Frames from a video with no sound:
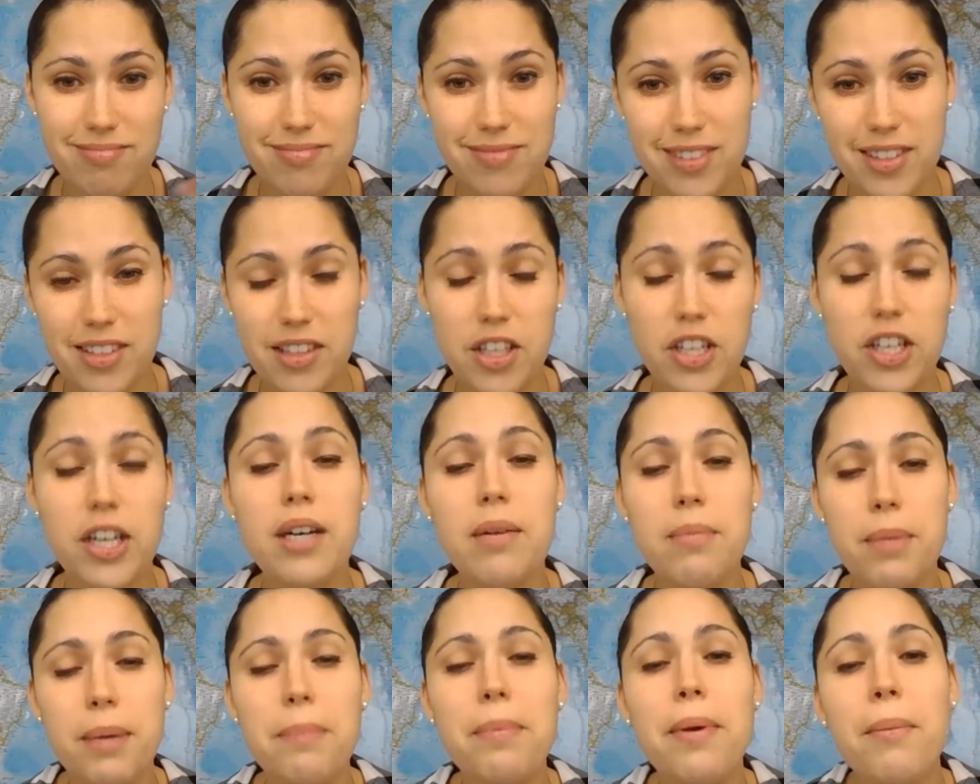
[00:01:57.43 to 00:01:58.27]
they're going to
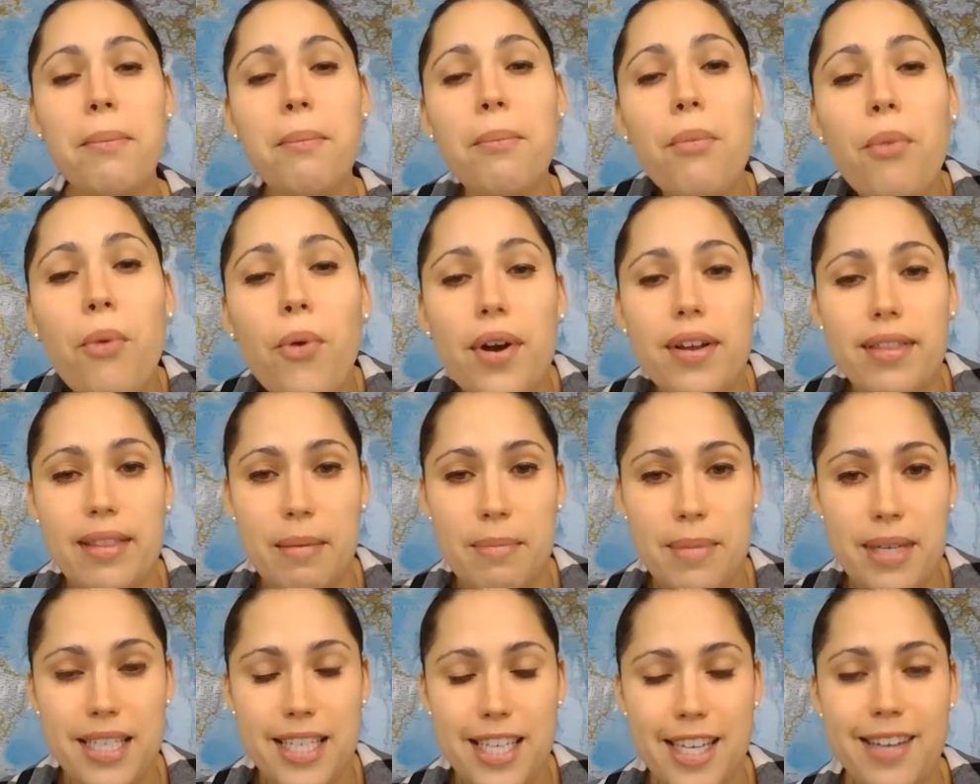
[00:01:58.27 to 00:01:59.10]
be a bit more
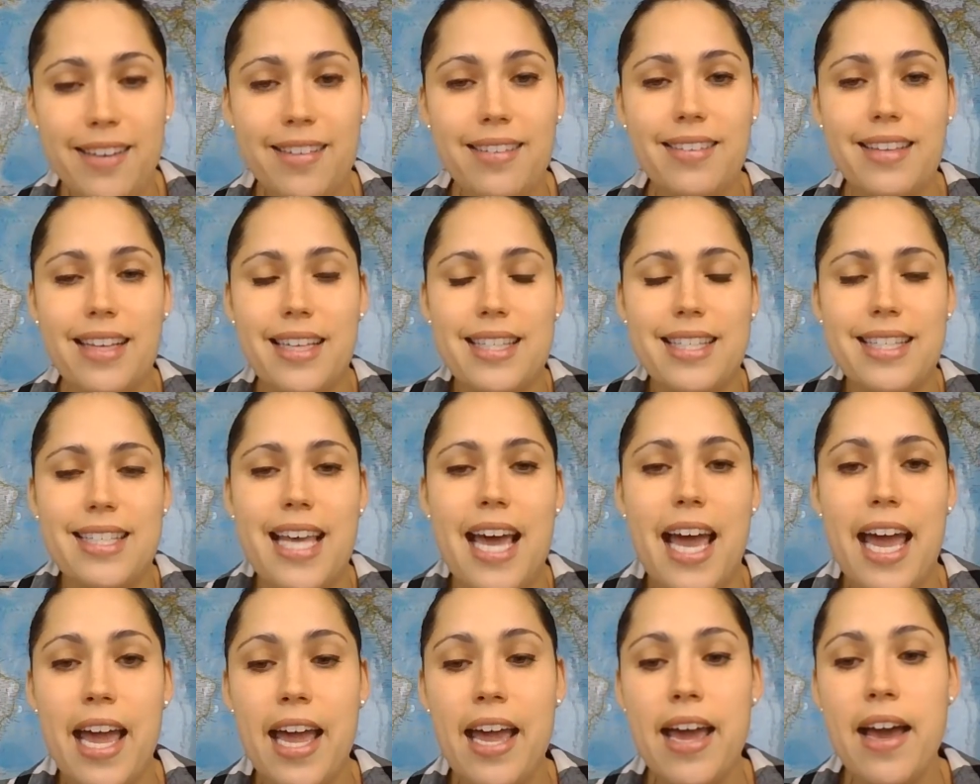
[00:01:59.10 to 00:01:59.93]
limited, let's
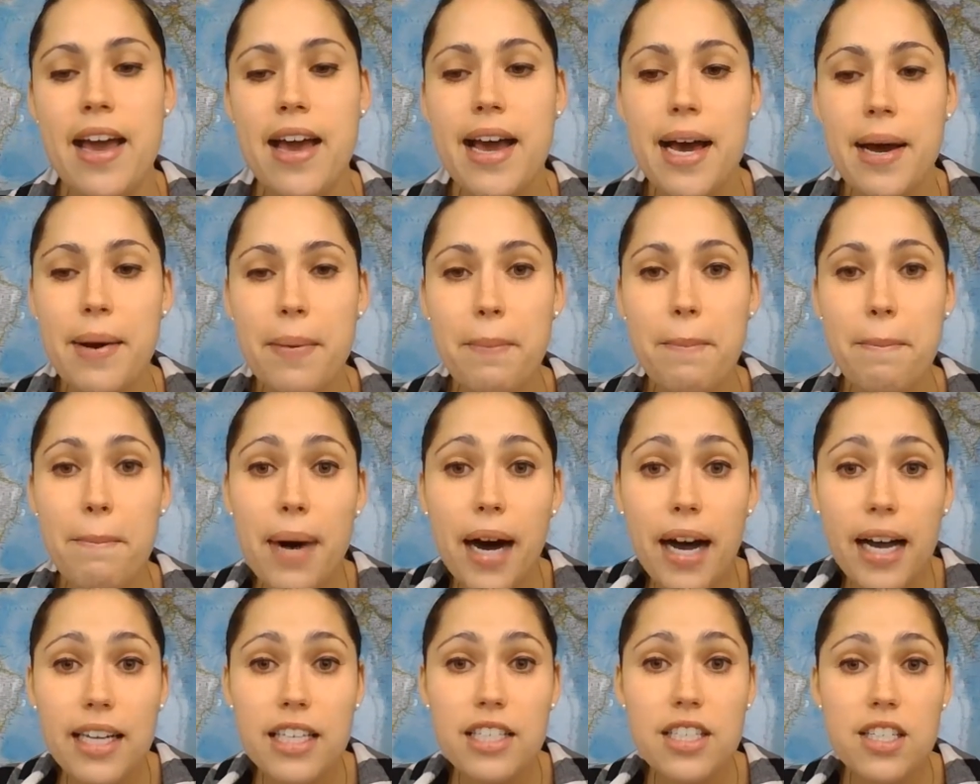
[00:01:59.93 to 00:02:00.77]
say.
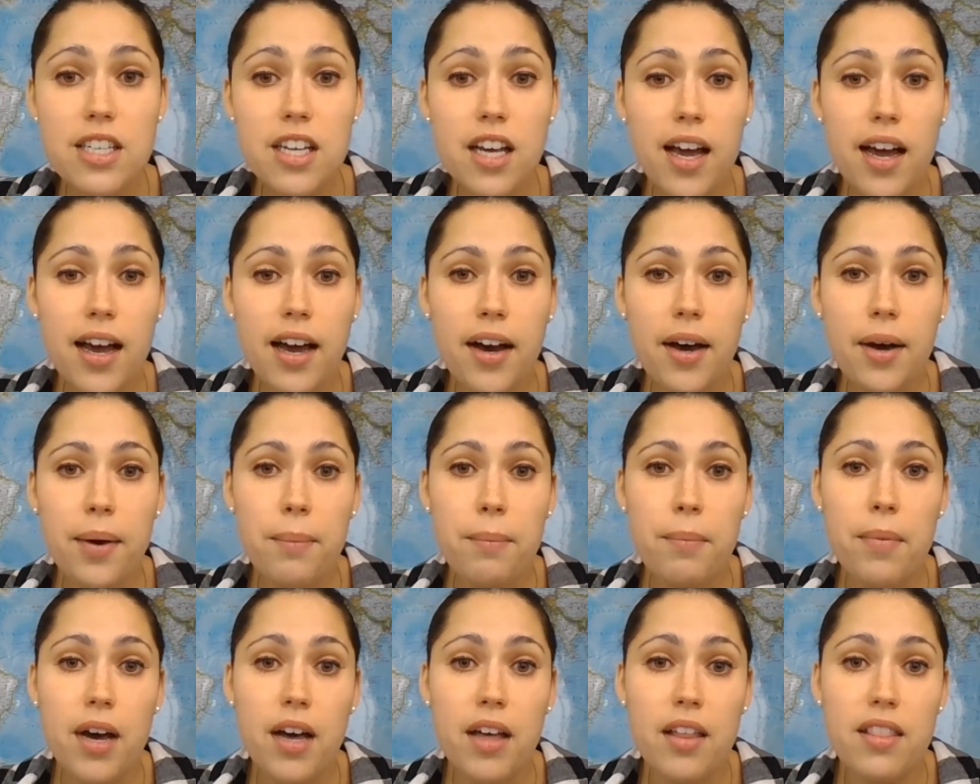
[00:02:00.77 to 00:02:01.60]
But
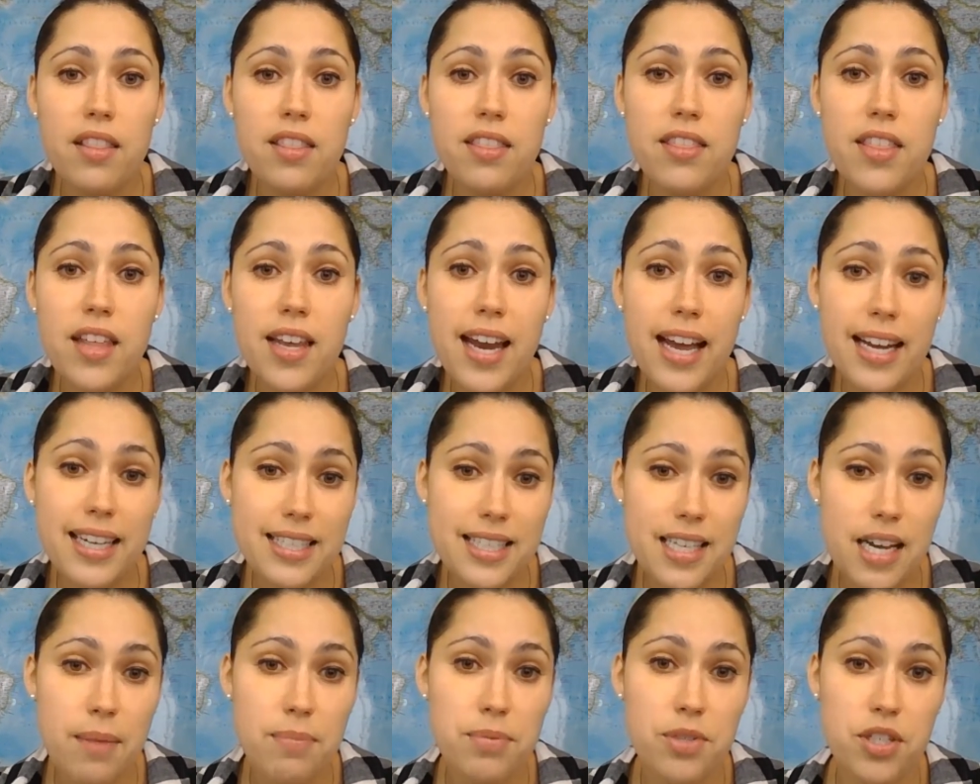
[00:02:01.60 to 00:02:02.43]
the next
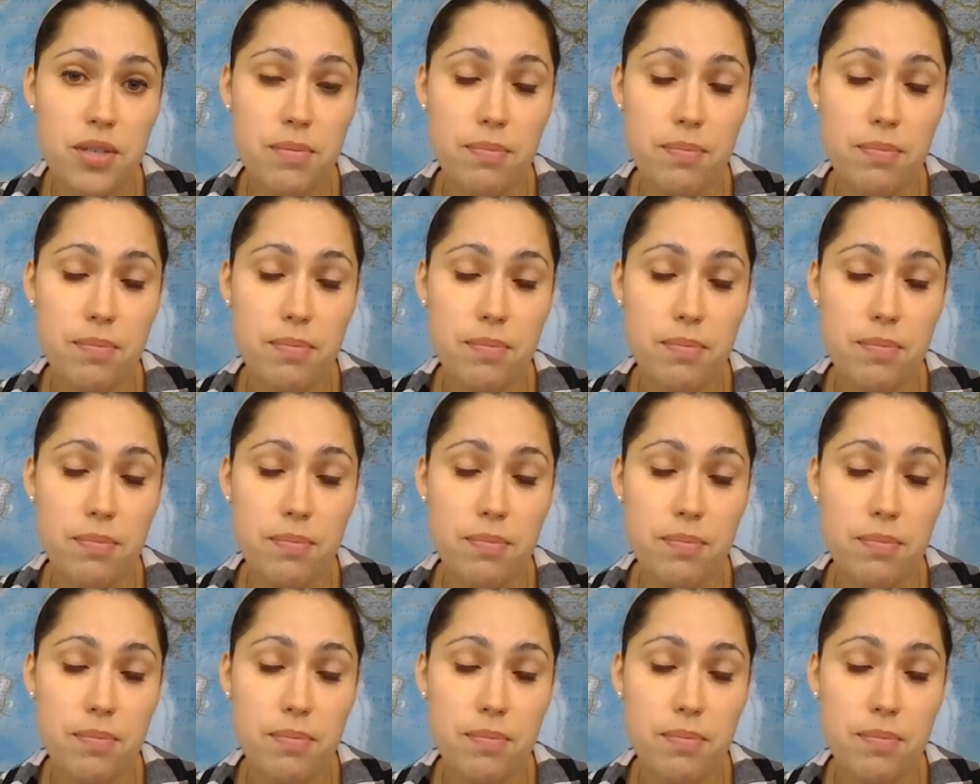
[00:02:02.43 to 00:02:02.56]
option